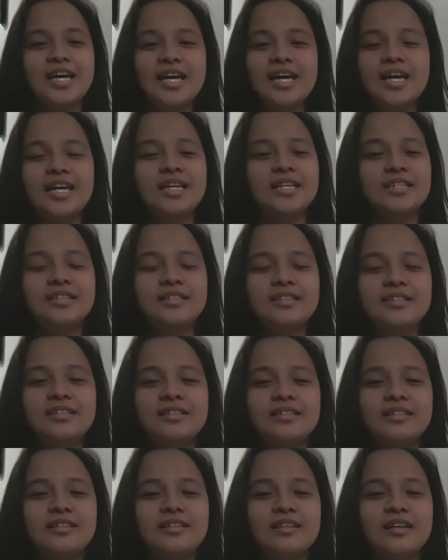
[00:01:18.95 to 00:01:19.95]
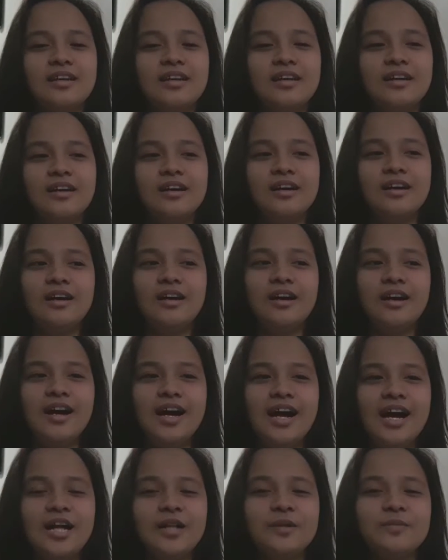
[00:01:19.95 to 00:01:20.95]
And
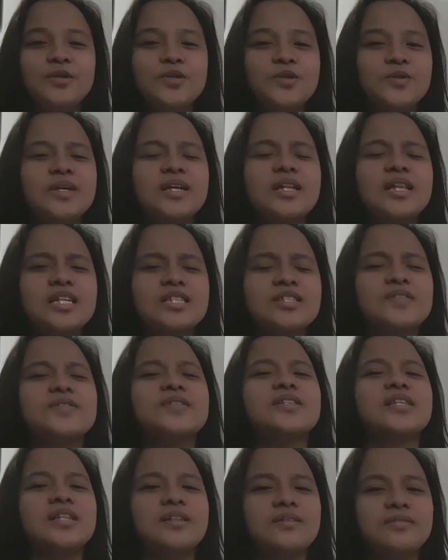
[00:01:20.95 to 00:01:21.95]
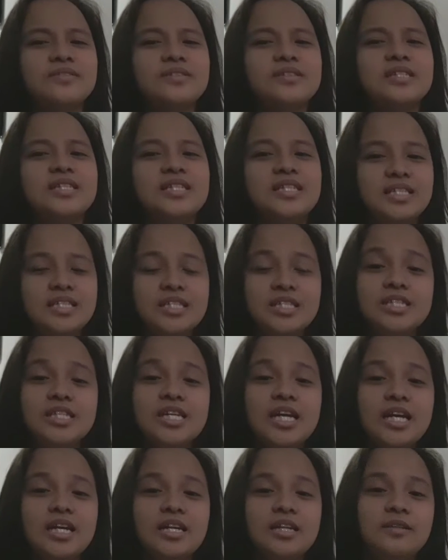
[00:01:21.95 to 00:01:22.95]
I'll be doing lots of stuff in this
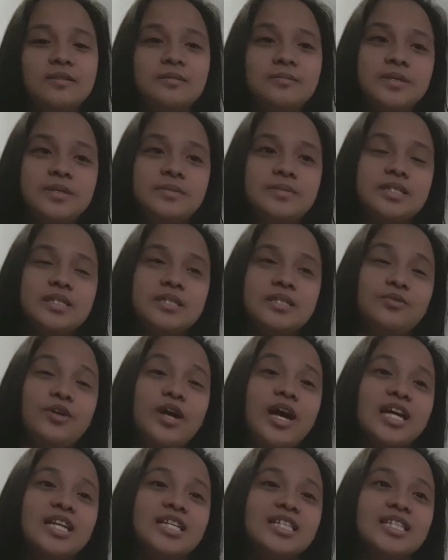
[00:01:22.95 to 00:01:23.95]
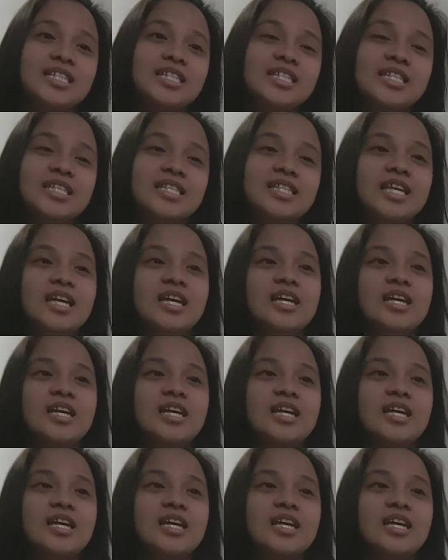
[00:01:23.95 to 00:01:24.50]
channel, maybe some reactions,